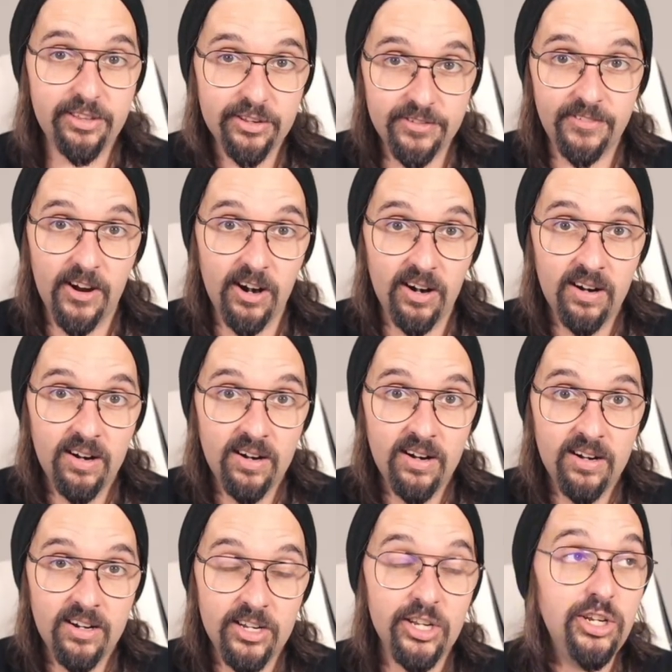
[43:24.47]
it this far,
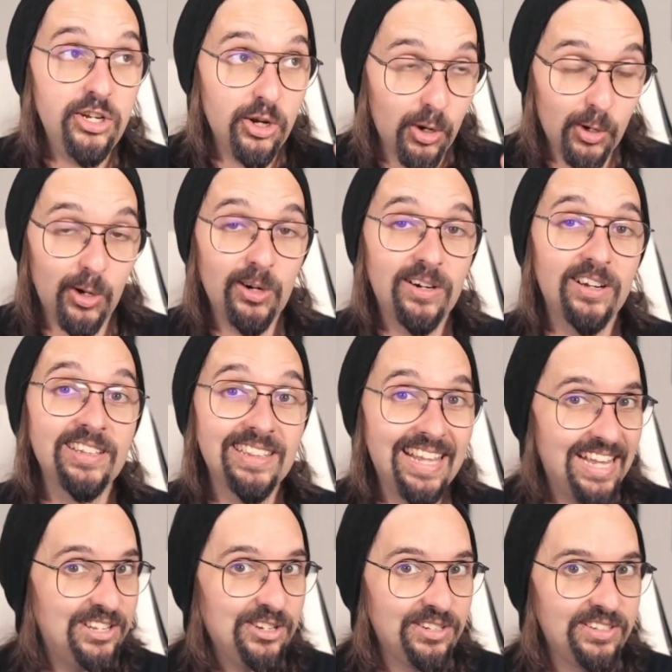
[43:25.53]
you're a
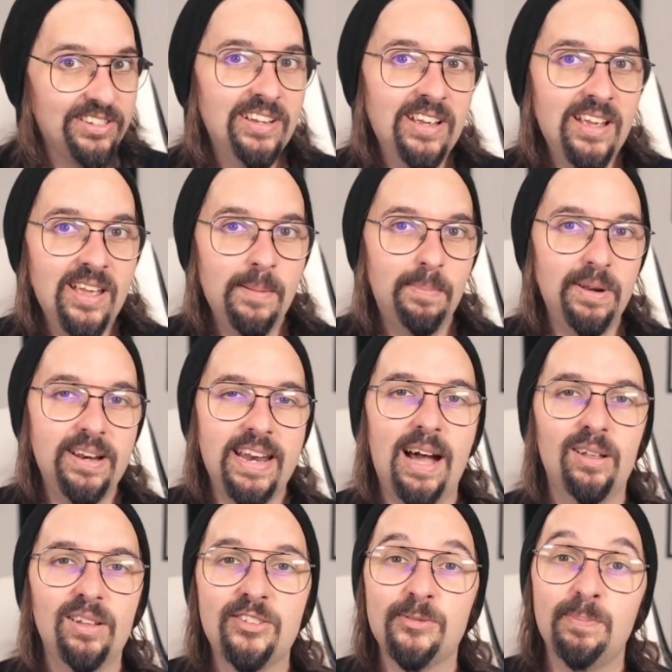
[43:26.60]
legend. But
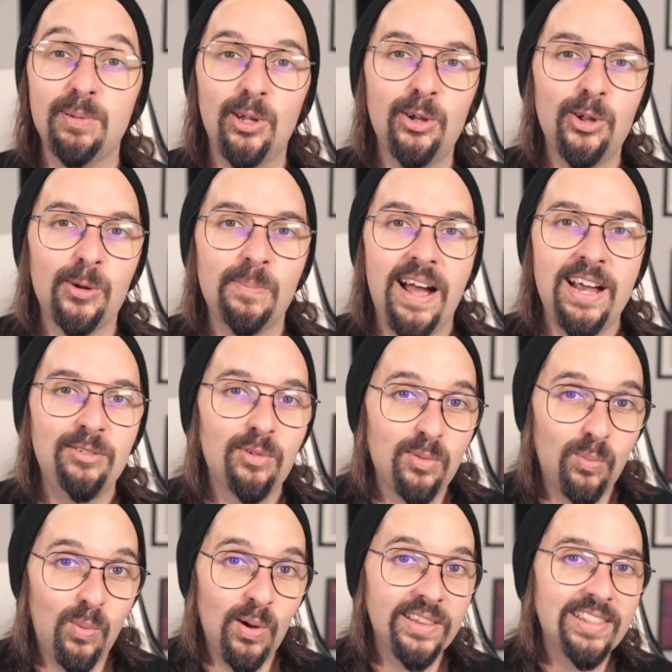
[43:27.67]
now let's blow your mind
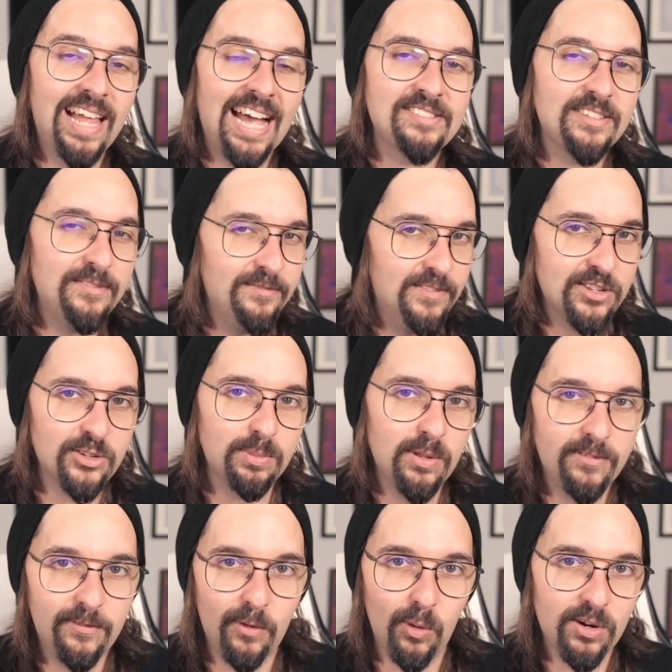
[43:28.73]
with one last
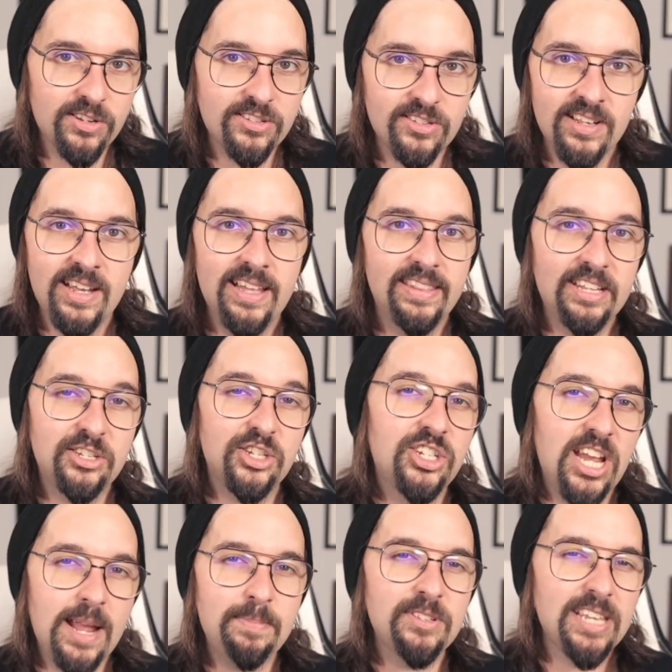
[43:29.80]
invisible force that
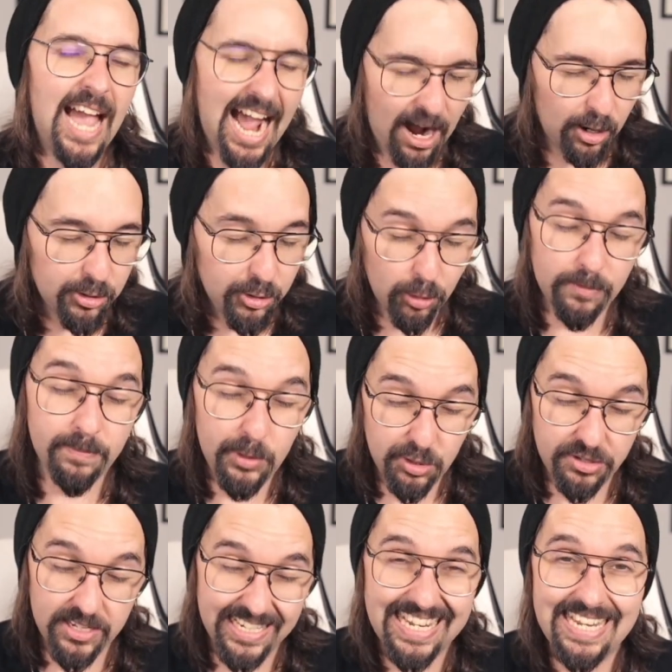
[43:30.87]
shapes how your
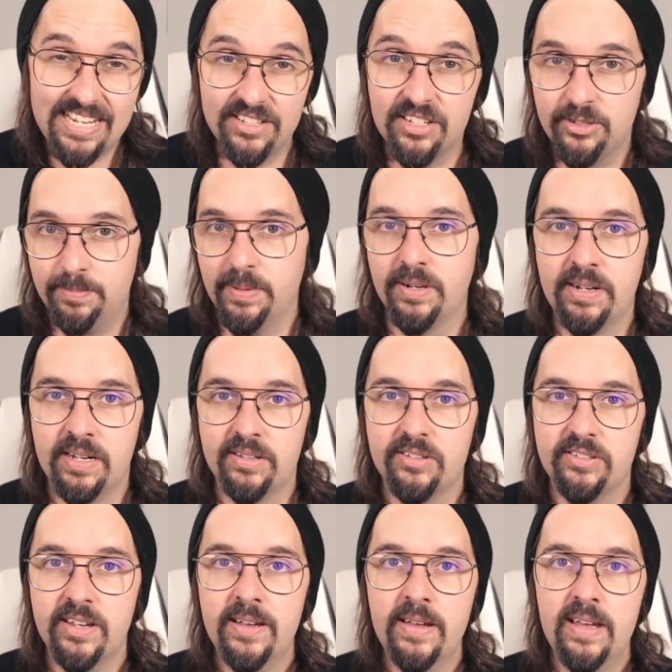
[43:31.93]
music is
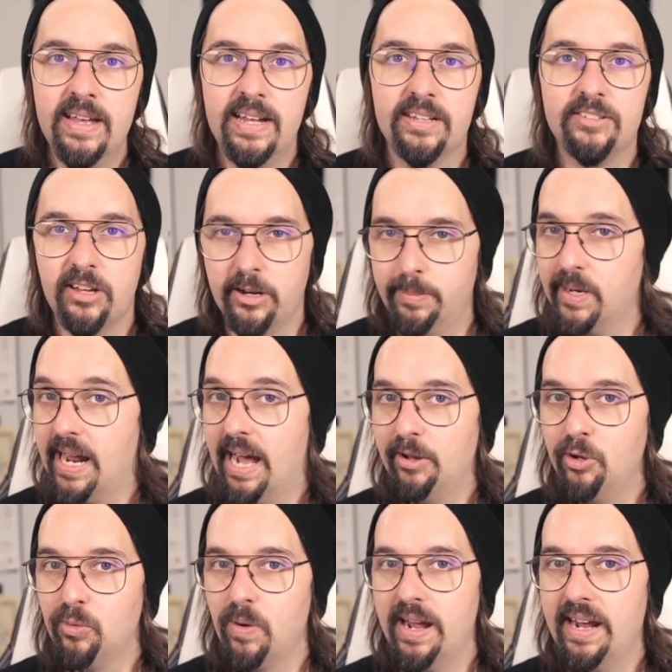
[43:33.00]
experienced. It's not about how
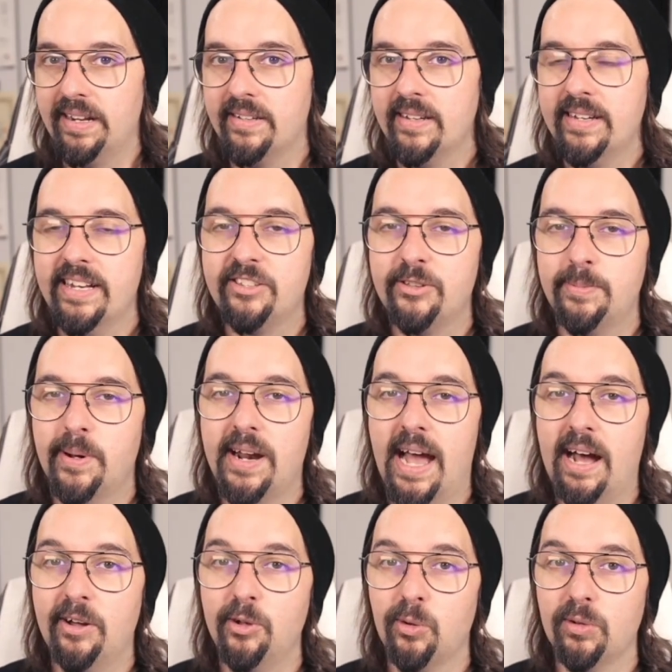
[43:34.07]
you write, it's about
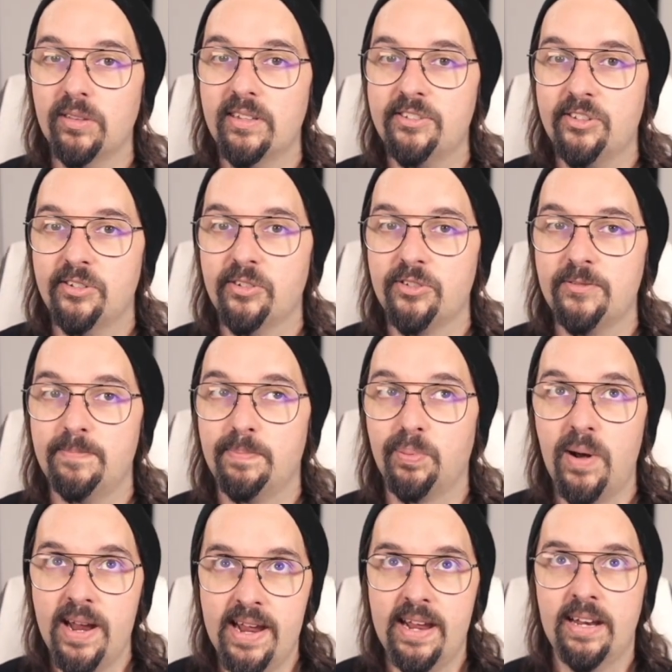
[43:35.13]
how your listener's
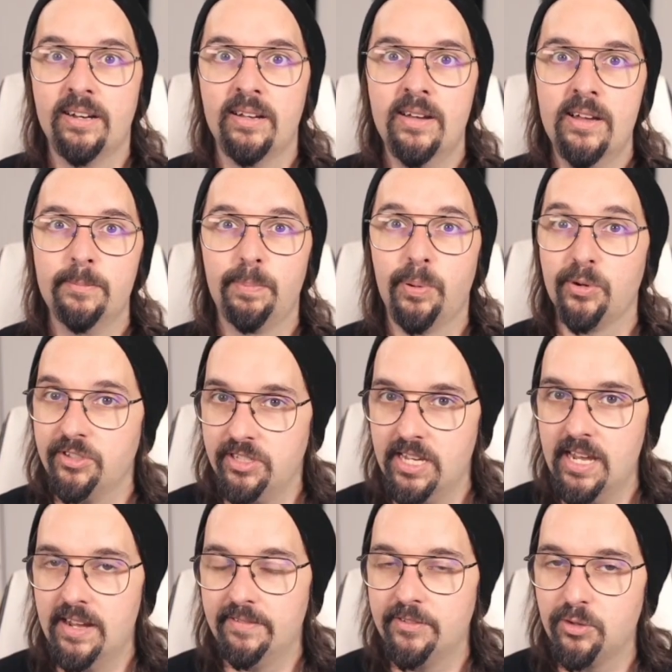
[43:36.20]
brain
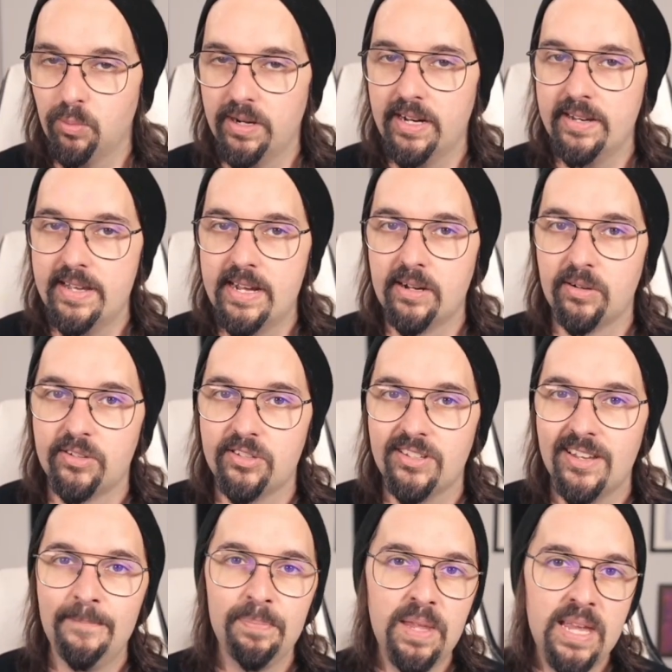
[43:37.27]
perceives what it
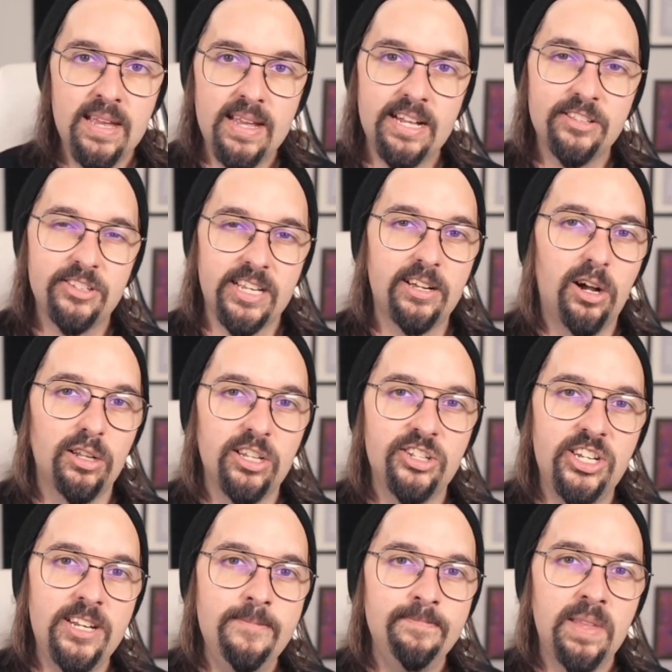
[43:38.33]
hears. In
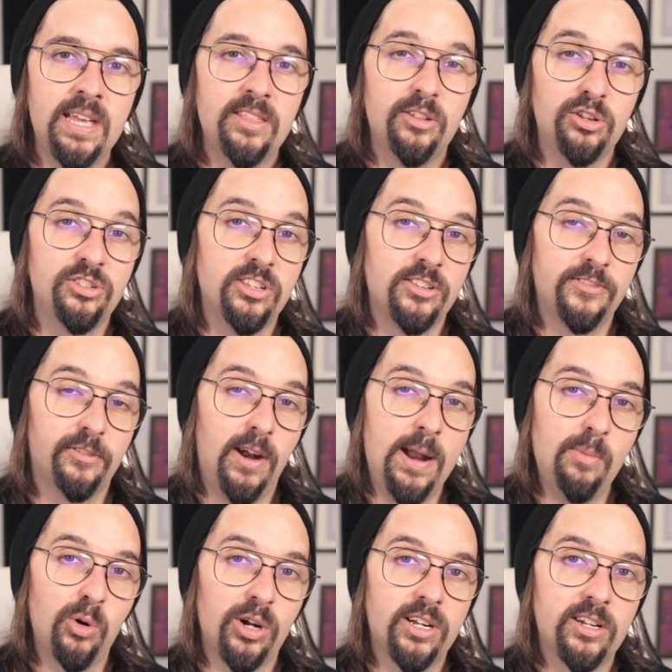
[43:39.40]
psychology, there's this
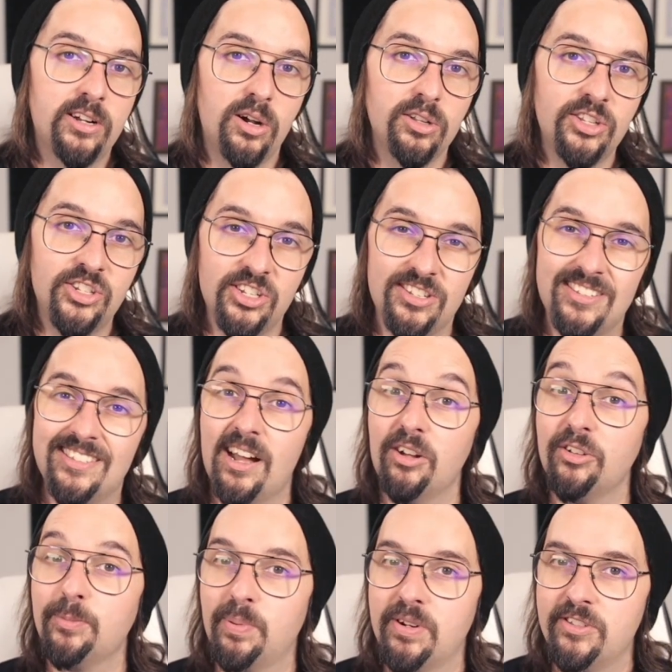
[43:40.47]
framework called
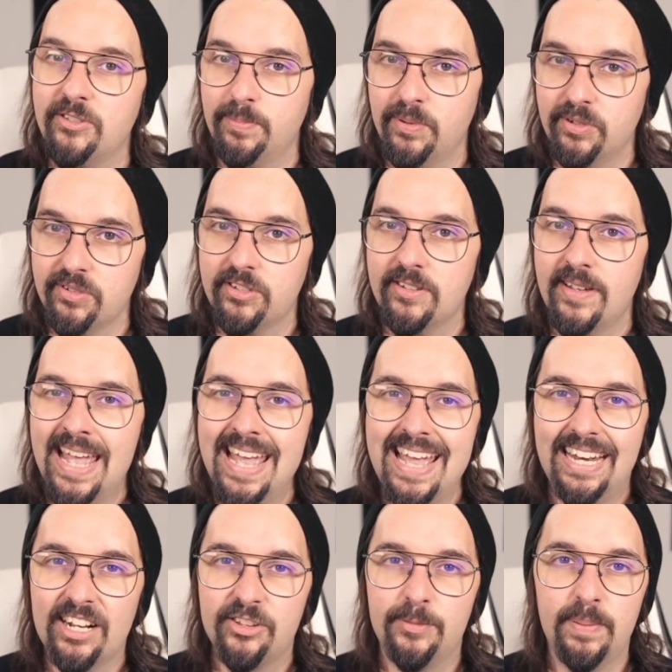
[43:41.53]
Gestalt principles.
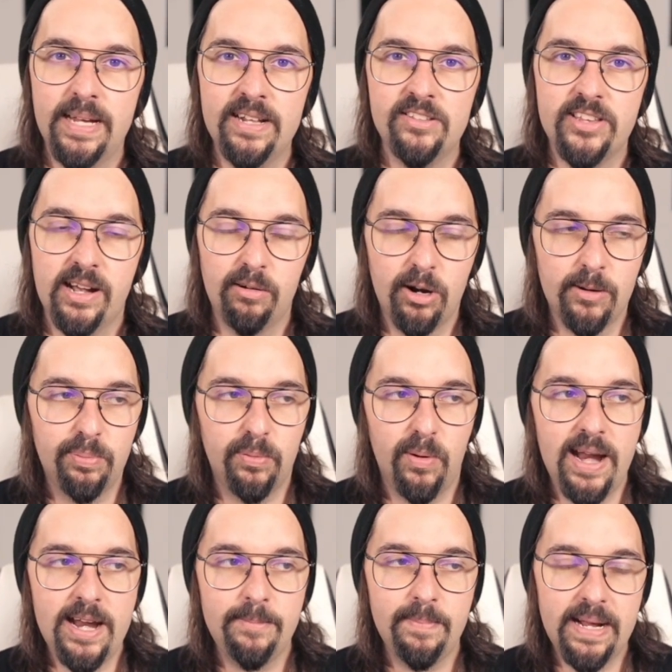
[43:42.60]
It explains how our
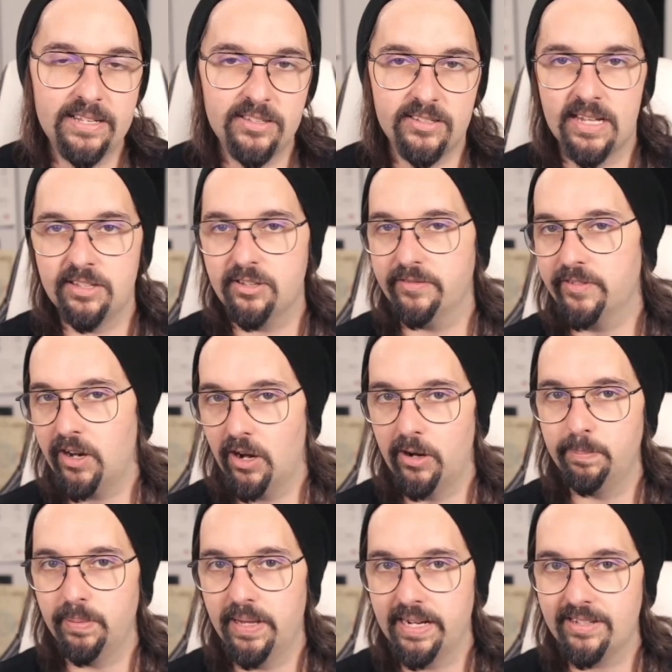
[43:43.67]
brain makes sense of
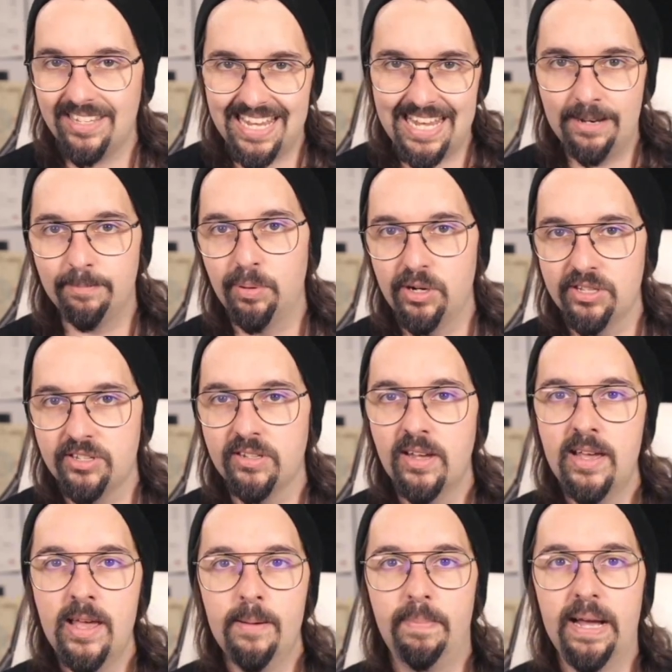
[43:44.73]
complex inputs
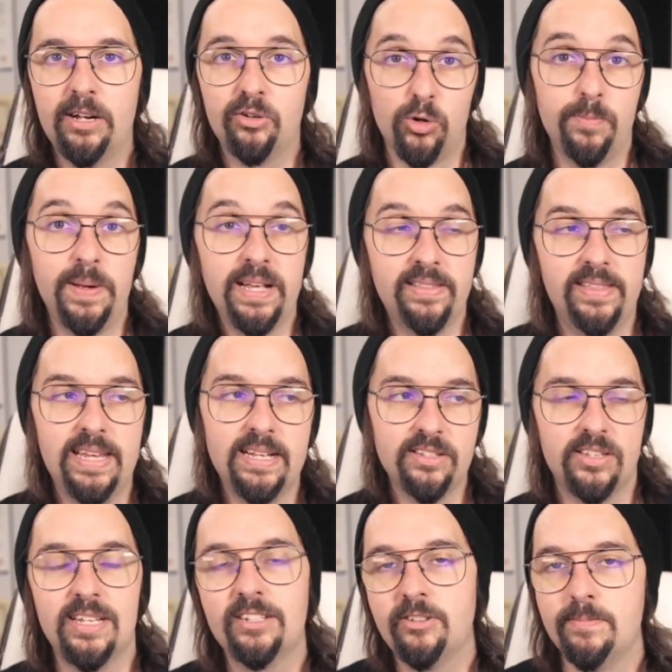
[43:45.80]
by grouping
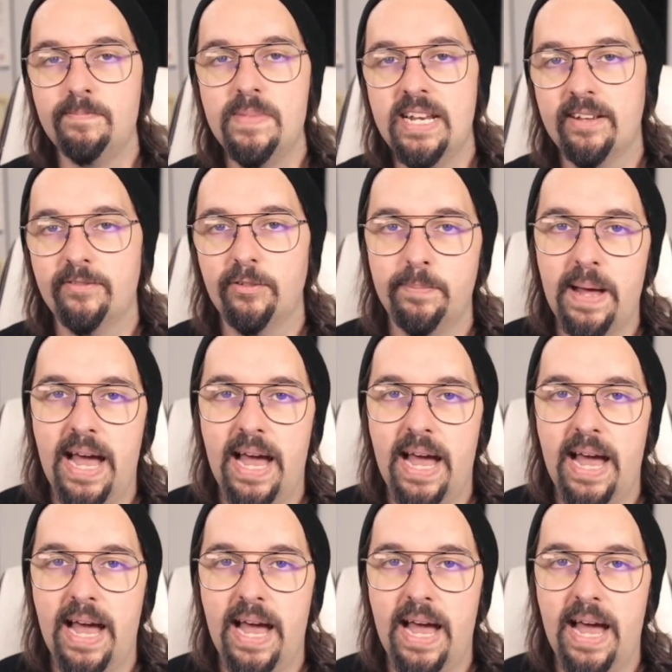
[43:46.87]
things into meaningful